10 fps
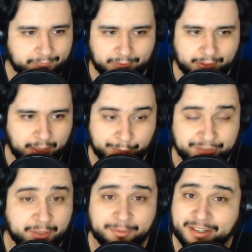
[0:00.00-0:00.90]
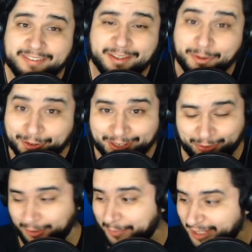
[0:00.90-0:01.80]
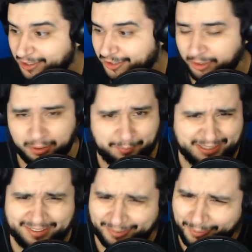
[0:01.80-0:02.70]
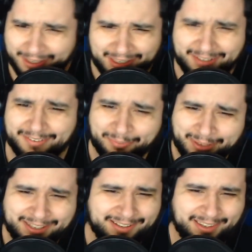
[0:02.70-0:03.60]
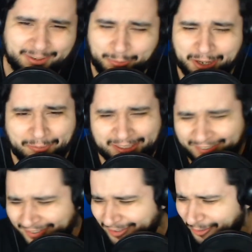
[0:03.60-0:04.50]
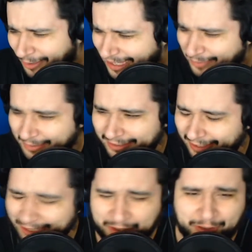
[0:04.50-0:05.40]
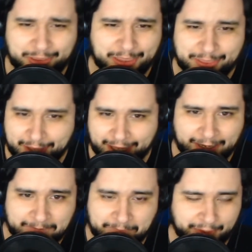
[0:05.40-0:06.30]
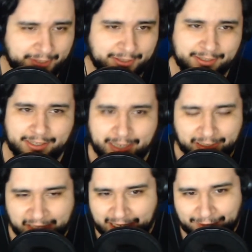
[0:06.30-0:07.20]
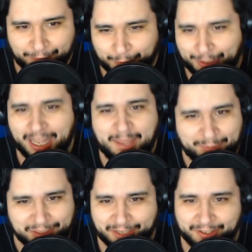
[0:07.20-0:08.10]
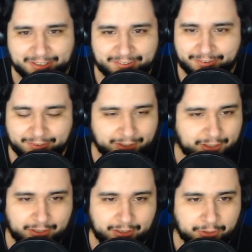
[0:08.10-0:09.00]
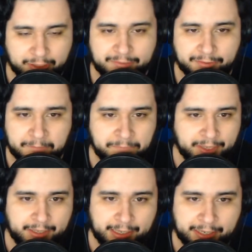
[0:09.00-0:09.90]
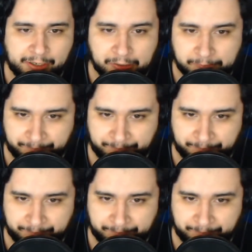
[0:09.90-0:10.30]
how many times can I say real about the show? I mean, that's what it is, man. Like, how do I describe it? Like, other than that, I lack the vocabulary. It's crazy. And